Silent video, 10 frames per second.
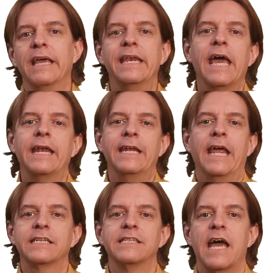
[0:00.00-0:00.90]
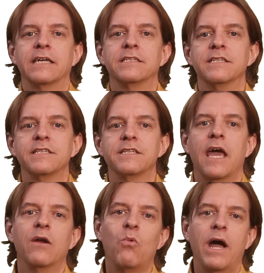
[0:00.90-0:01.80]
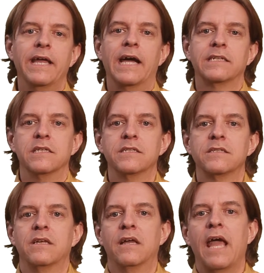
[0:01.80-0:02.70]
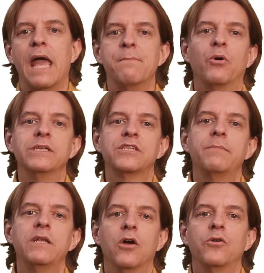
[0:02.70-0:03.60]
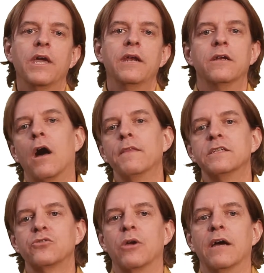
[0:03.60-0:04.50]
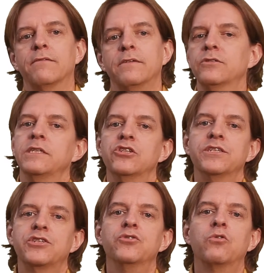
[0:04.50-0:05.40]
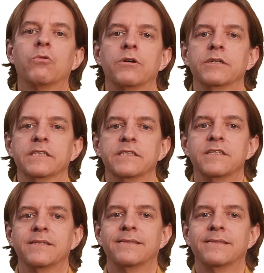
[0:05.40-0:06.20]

It had an x-axis and a y-axis, and points could be located on this graph using just two coordinates.